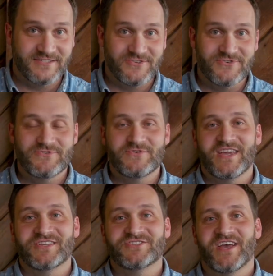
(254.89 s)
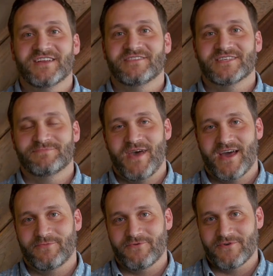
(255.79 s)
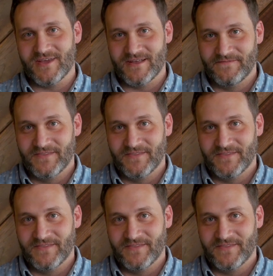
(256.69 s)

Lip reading: to inject this bad boy.